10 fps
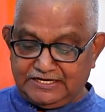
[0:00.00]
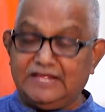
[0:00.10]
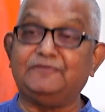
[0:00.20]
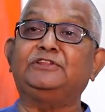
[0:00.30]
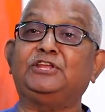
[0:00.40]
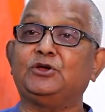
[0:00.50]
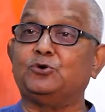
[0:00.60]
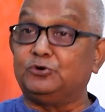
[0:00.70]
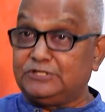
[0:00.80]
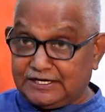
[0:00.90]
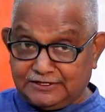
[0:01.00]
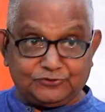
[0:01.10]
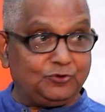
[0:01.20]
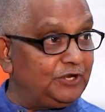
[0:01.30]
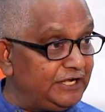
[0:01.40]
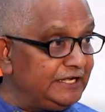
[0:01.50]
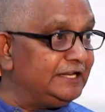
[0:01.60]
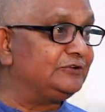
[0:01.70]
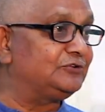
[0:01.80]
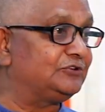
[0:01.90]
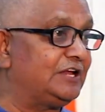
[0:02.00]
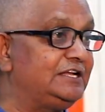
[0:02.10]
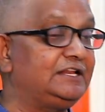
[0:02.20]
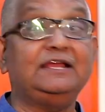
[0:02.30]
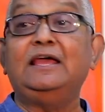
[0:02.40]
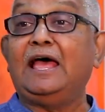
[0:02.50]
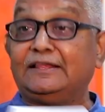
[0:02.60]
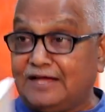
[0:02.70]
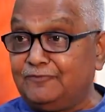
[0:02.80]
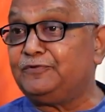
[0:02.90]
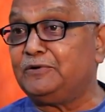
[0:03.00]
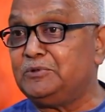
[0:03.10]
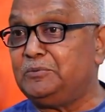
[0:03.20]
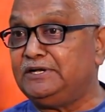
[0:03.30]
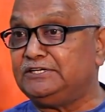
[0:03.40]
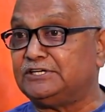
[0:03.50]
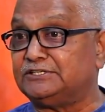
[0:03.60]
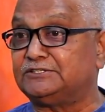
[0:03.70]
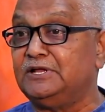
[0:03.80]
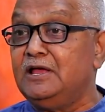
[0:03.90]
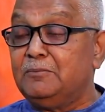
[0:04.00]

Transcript: and everything good that is good in Indian society has come from the Britishers.